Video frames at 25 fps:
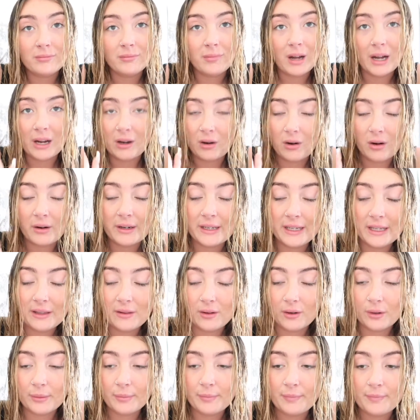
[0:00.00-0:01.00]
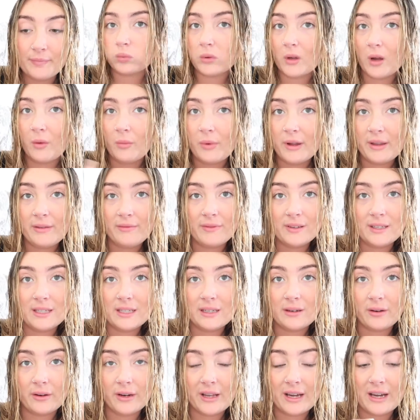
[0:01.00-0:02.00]
I'm waiting for
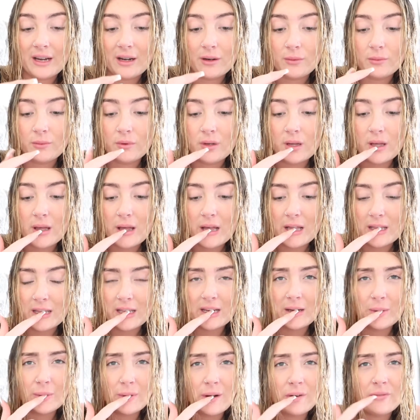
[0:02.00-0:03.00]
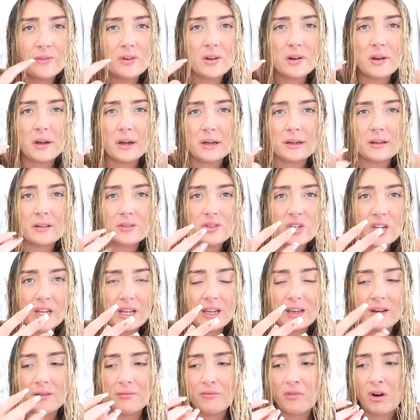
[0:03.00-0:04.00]
dinner now. I think I've got like
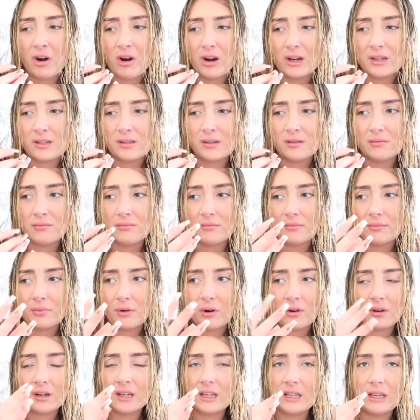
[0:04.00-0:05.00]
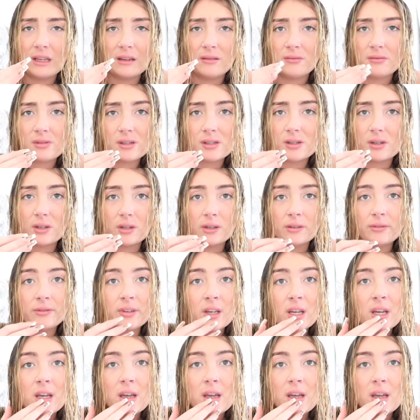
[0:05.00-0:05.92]
chicken and rice and broccoli and stuff.